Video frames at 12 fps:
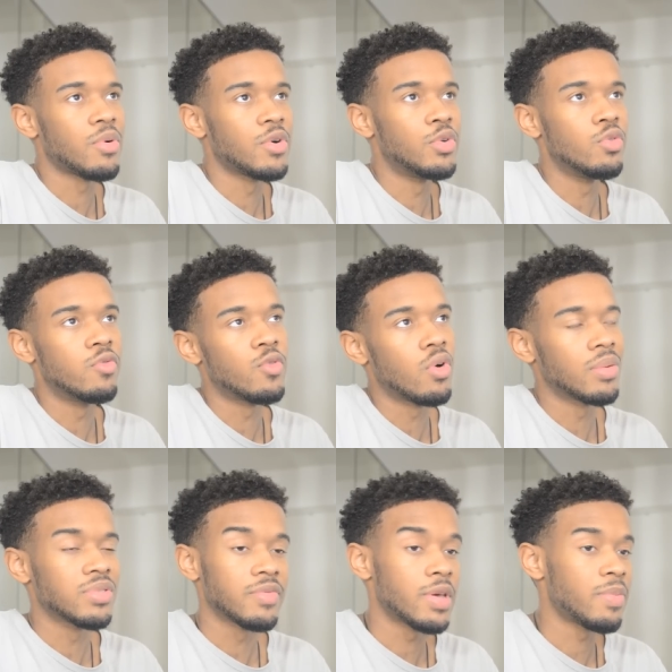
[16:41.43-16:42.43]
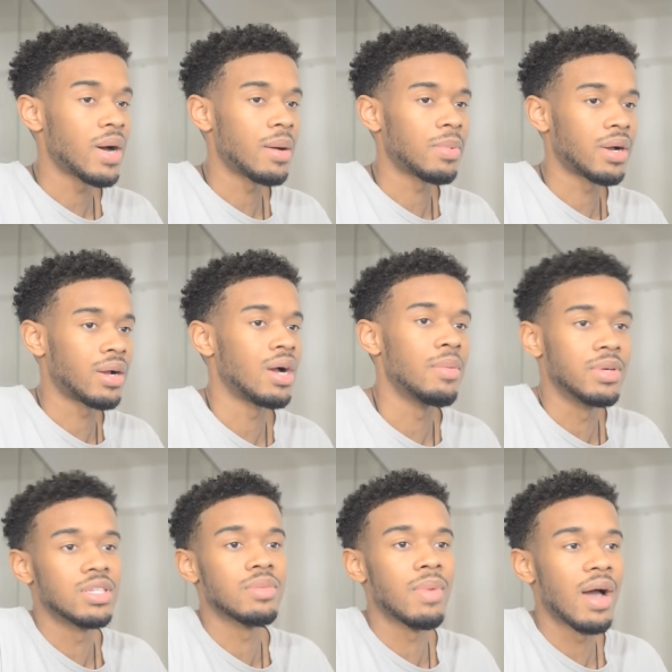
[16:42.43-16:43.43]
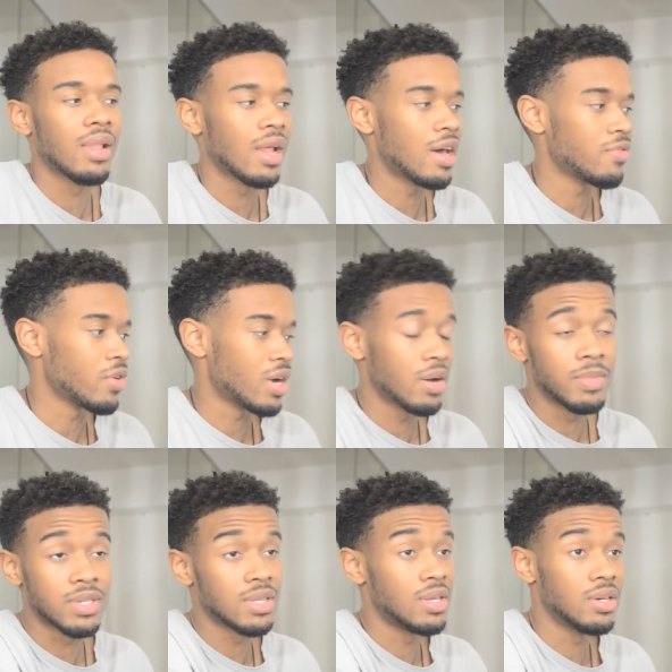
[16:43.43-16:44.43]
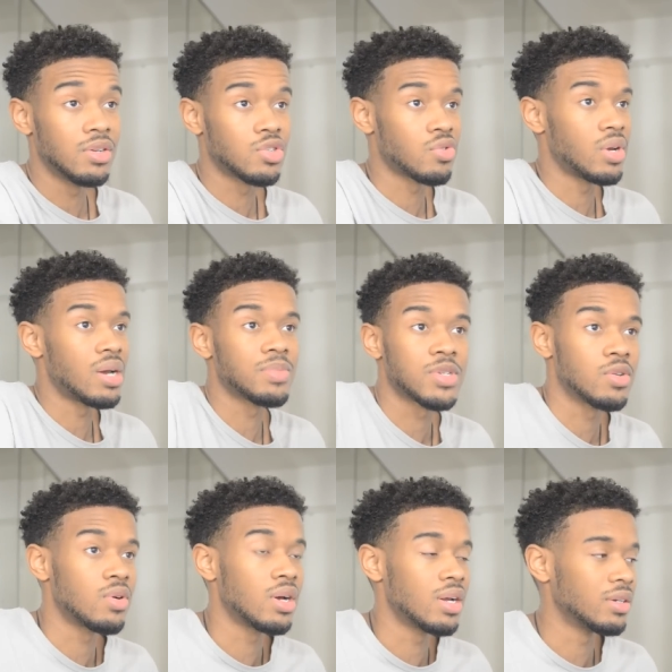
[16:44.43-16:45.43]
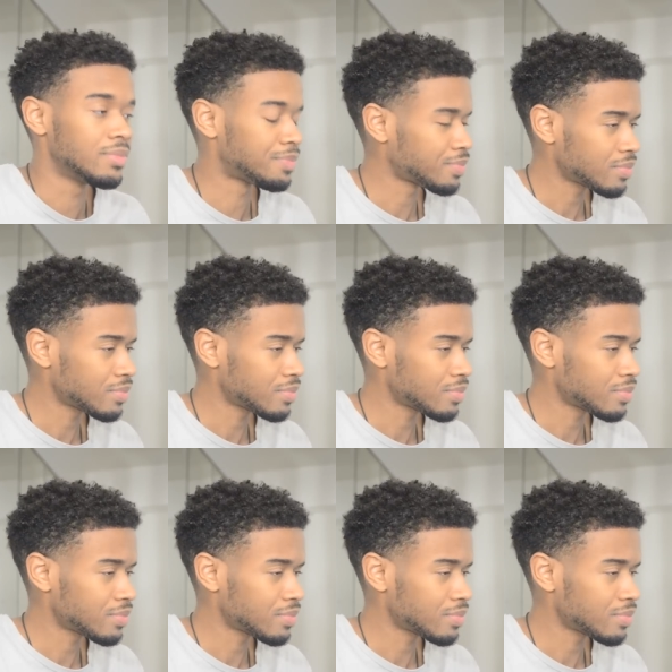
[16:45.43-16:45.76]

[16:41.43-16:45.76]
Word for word: or new forms of hip hop come into my life or come into the industry. I'm still going to